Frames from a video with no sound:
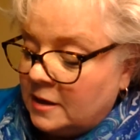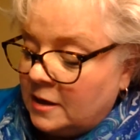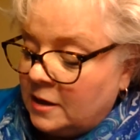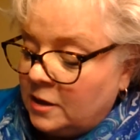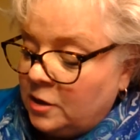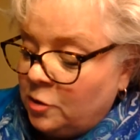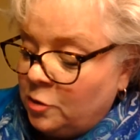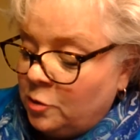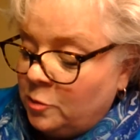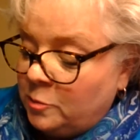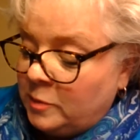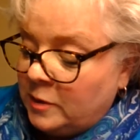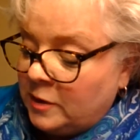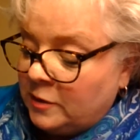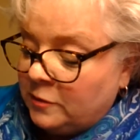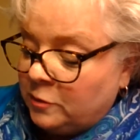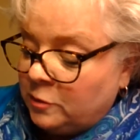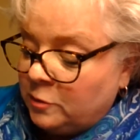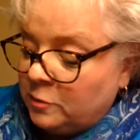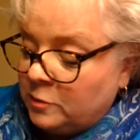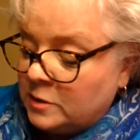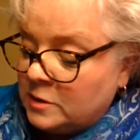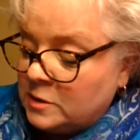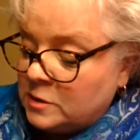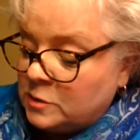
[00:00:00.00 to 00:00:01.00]
I hope
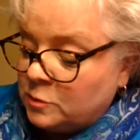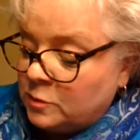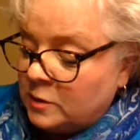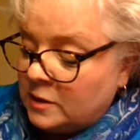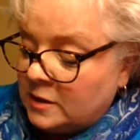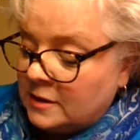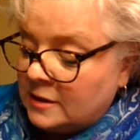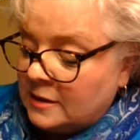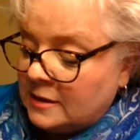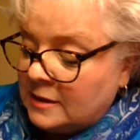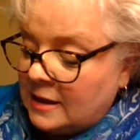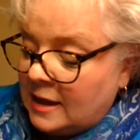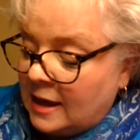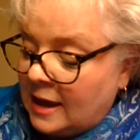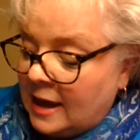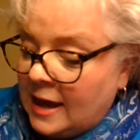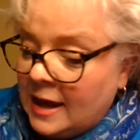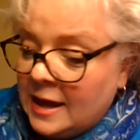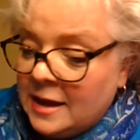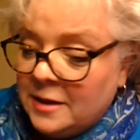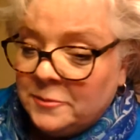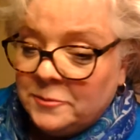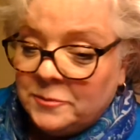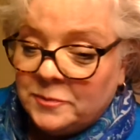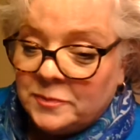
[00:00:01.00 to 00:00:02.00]
everyone's written
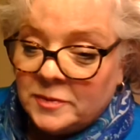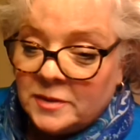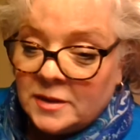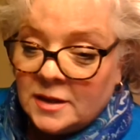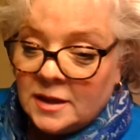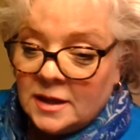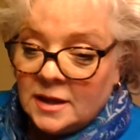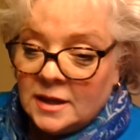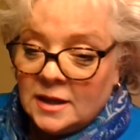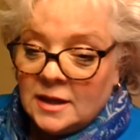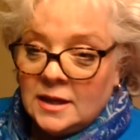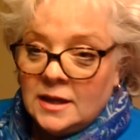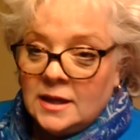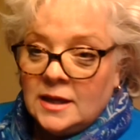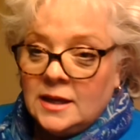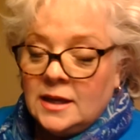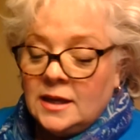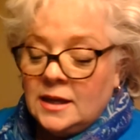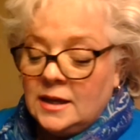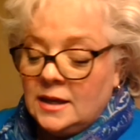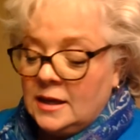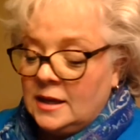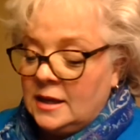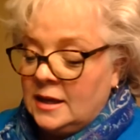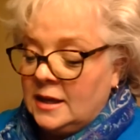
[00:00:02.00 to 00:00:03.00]
that.
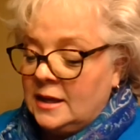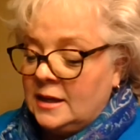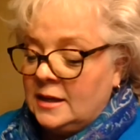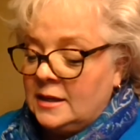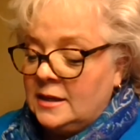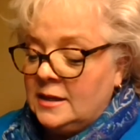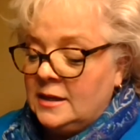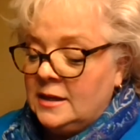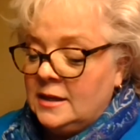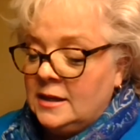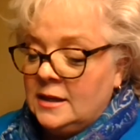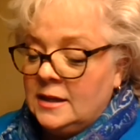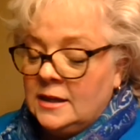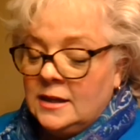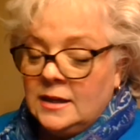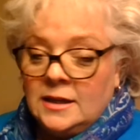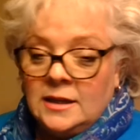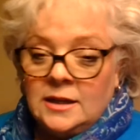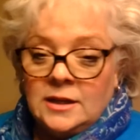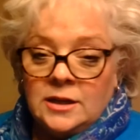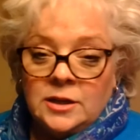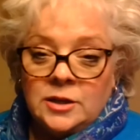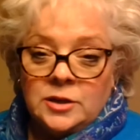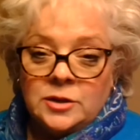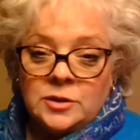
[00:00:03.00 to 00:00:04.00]
And
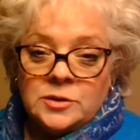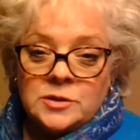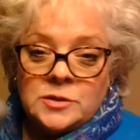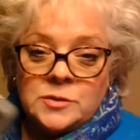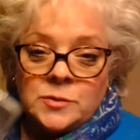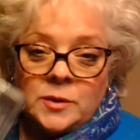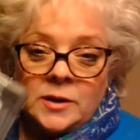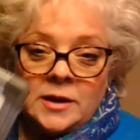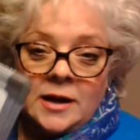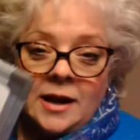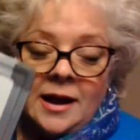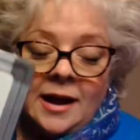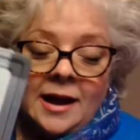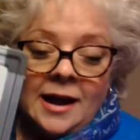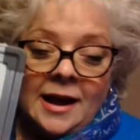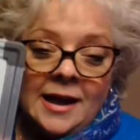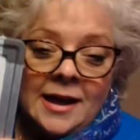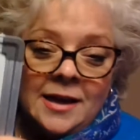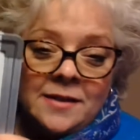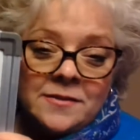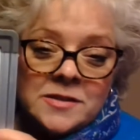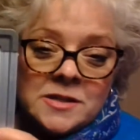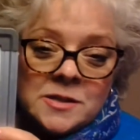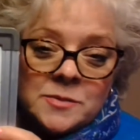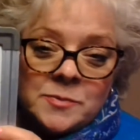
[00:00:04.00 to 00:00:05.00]
here's what I
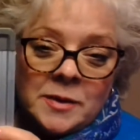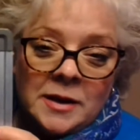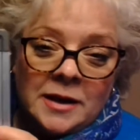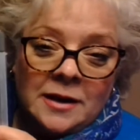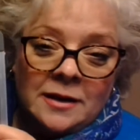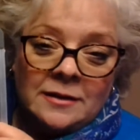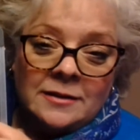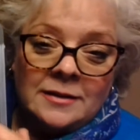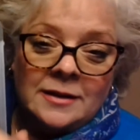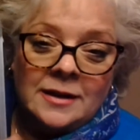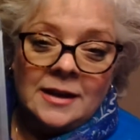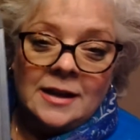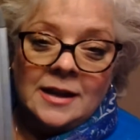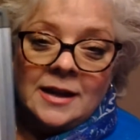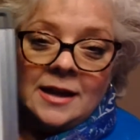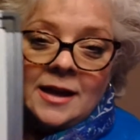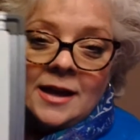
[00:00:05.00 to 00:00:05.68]
have spelled.